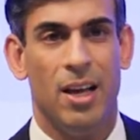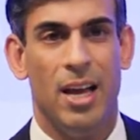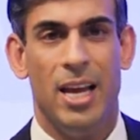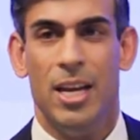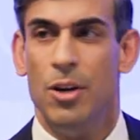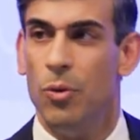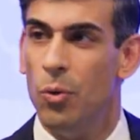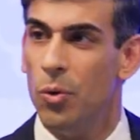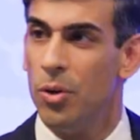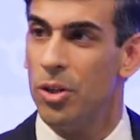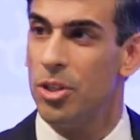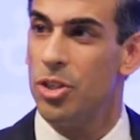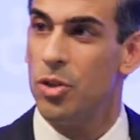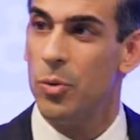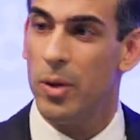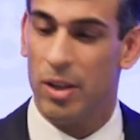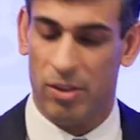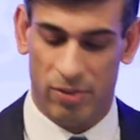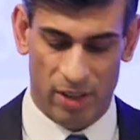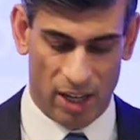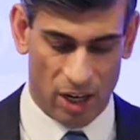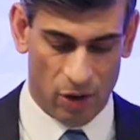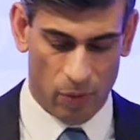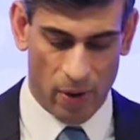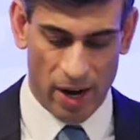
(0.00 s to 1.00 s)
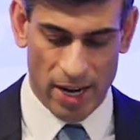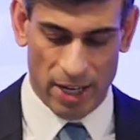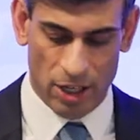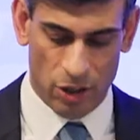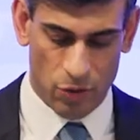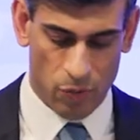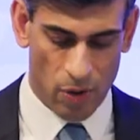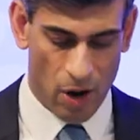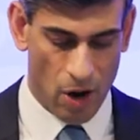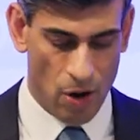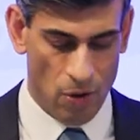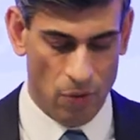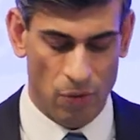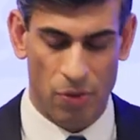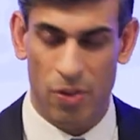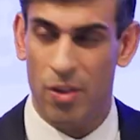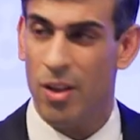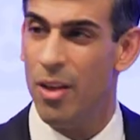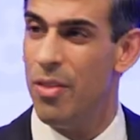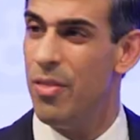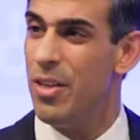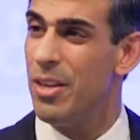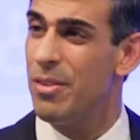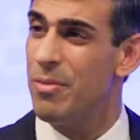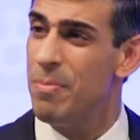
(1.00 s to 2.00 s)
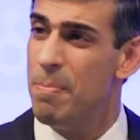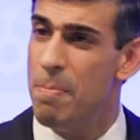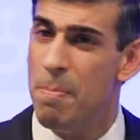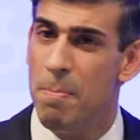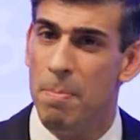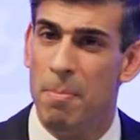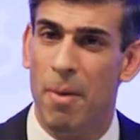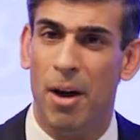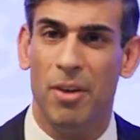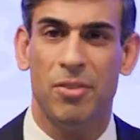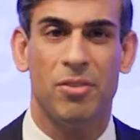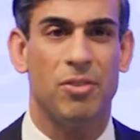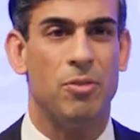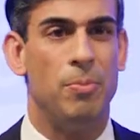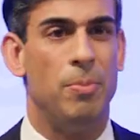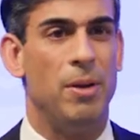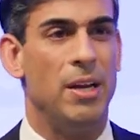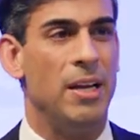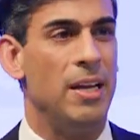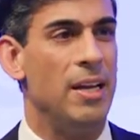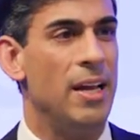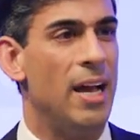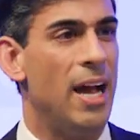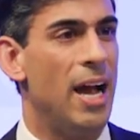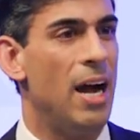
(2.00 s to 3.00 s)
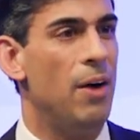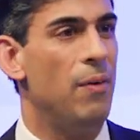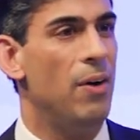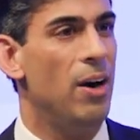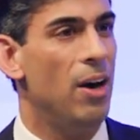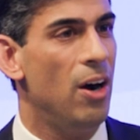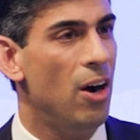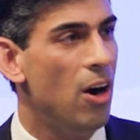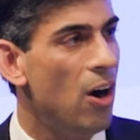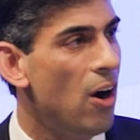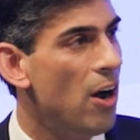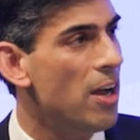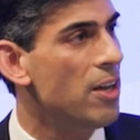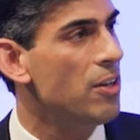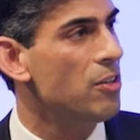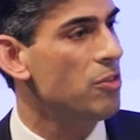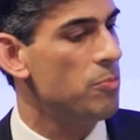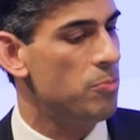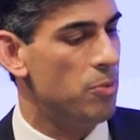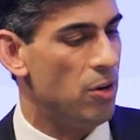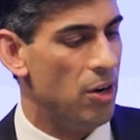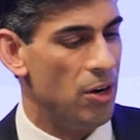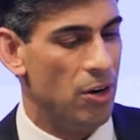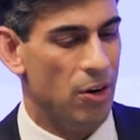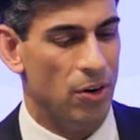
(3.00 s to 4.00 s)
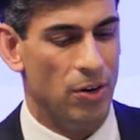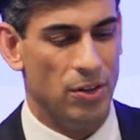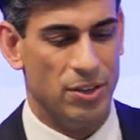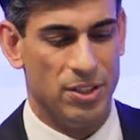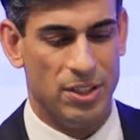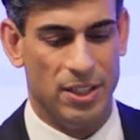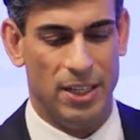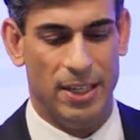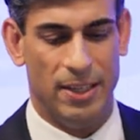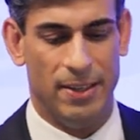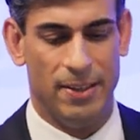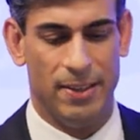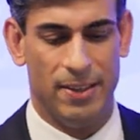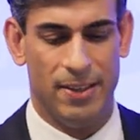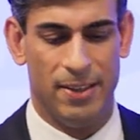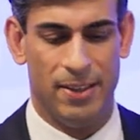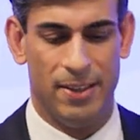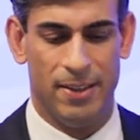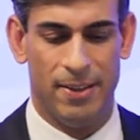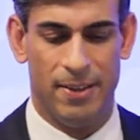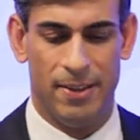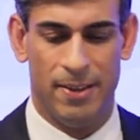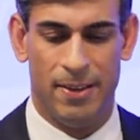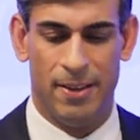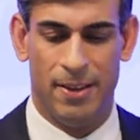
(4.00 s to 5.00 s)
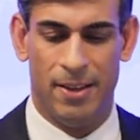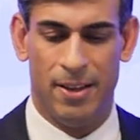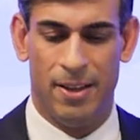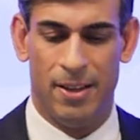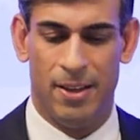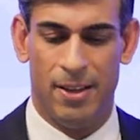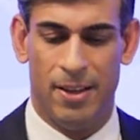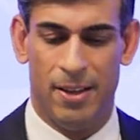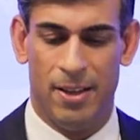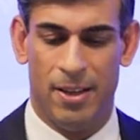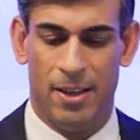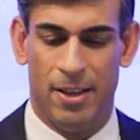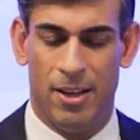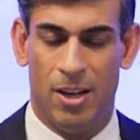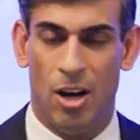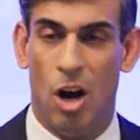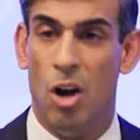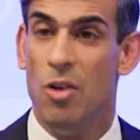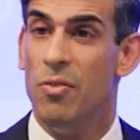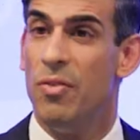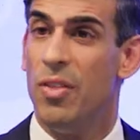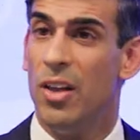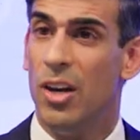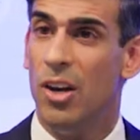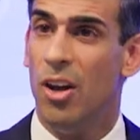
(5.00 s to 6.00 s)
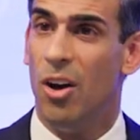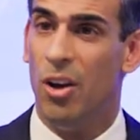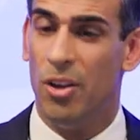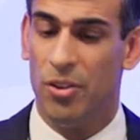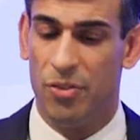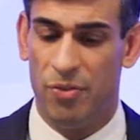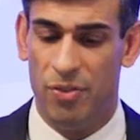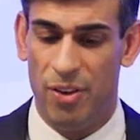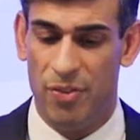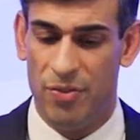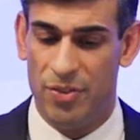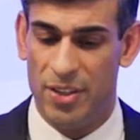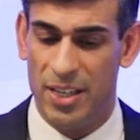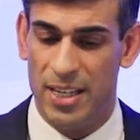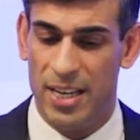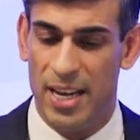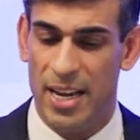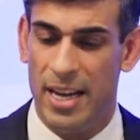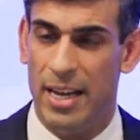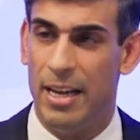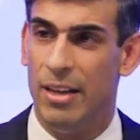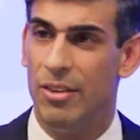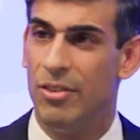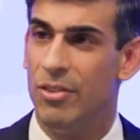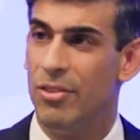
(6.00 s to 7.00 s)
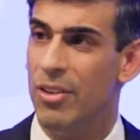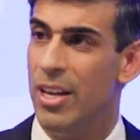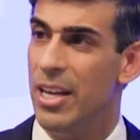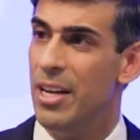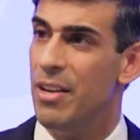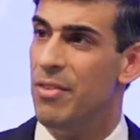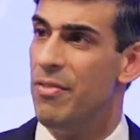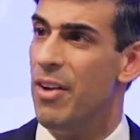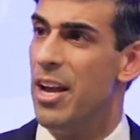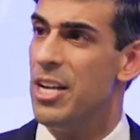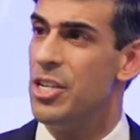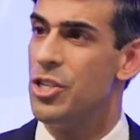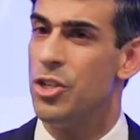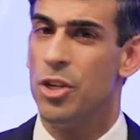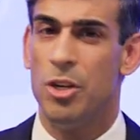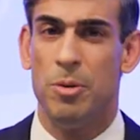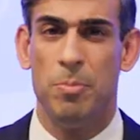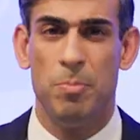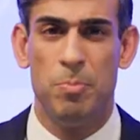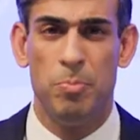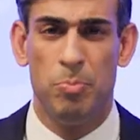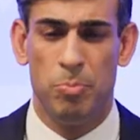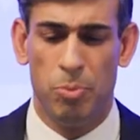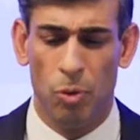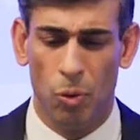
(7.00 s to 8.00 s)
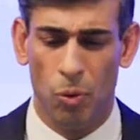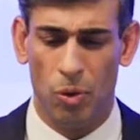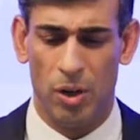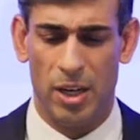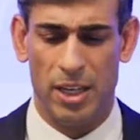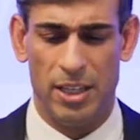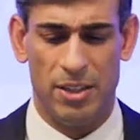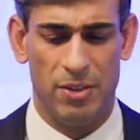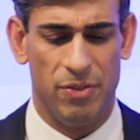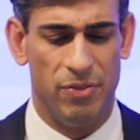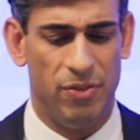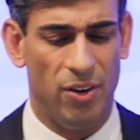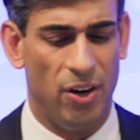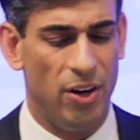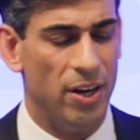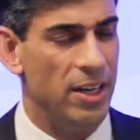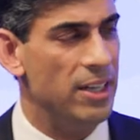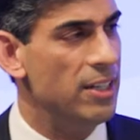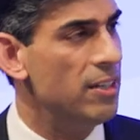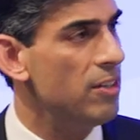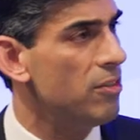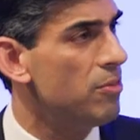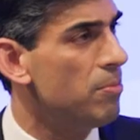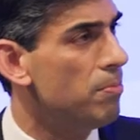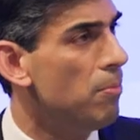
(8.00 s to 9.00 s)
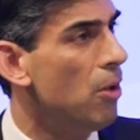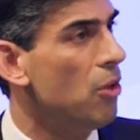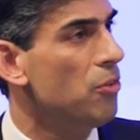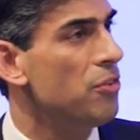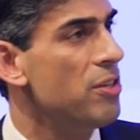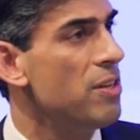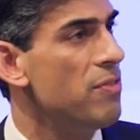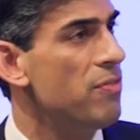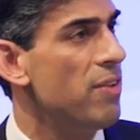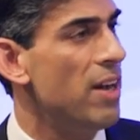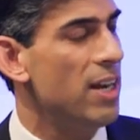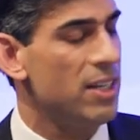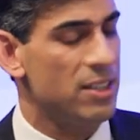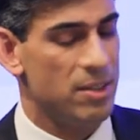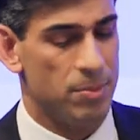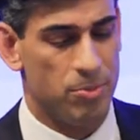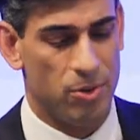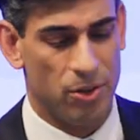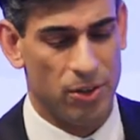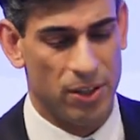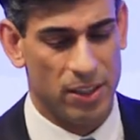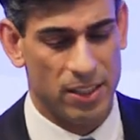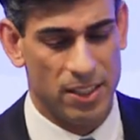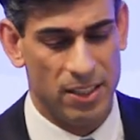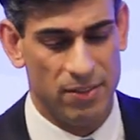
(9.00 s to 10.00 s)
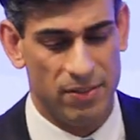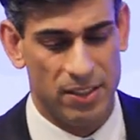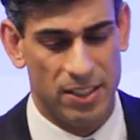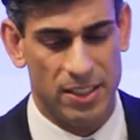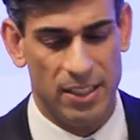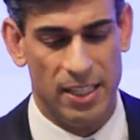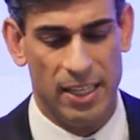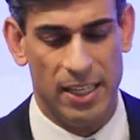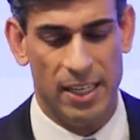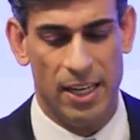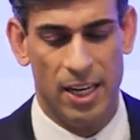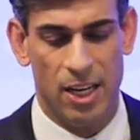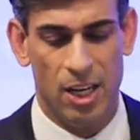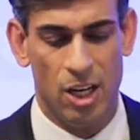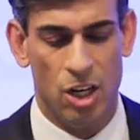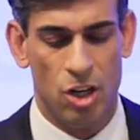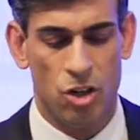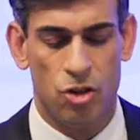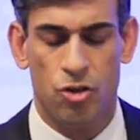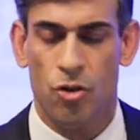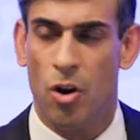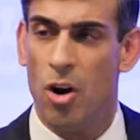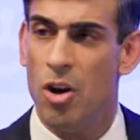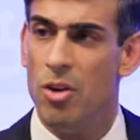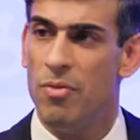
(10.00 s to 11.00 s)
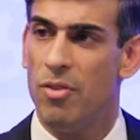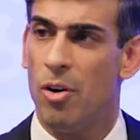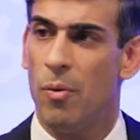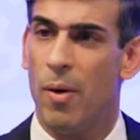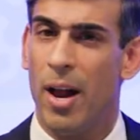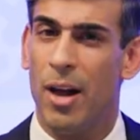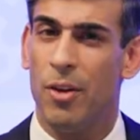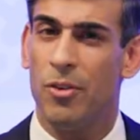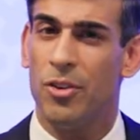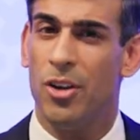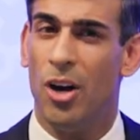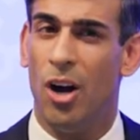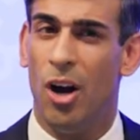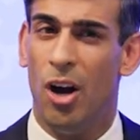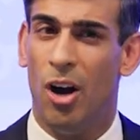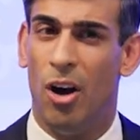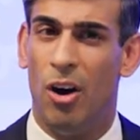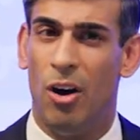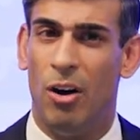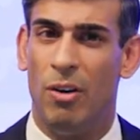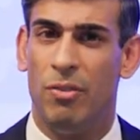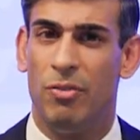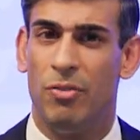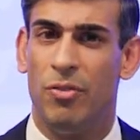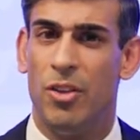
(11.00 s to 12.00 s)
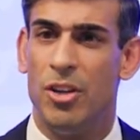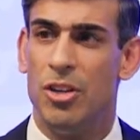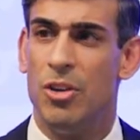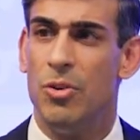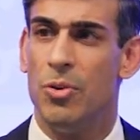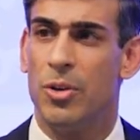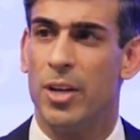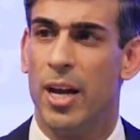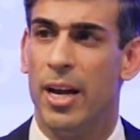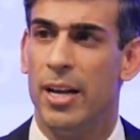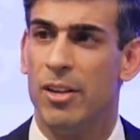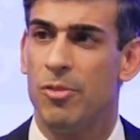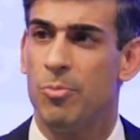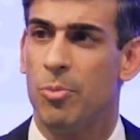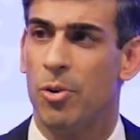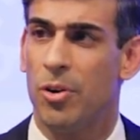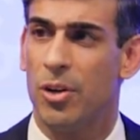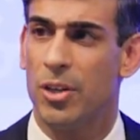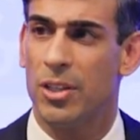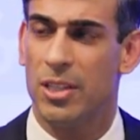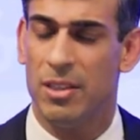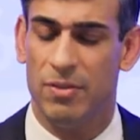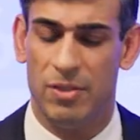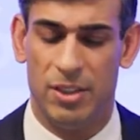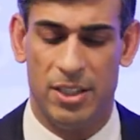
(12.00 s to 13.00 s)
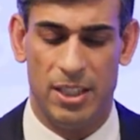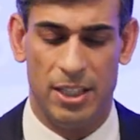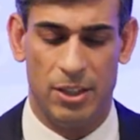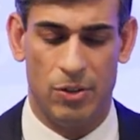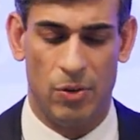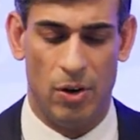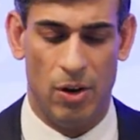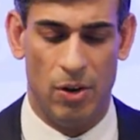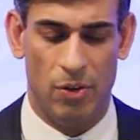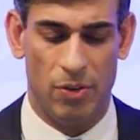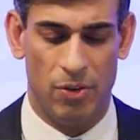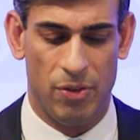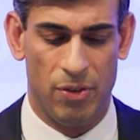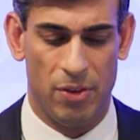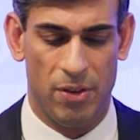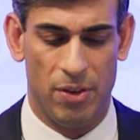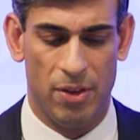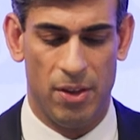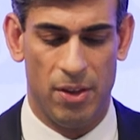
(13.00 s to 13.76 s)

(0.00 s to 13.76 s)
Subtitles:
In order to accelerate growth, this must be our highest priority. Over the last 50 years, innovation, broadly defined as multi-factor productivity, drove around half the UK's productivity growth.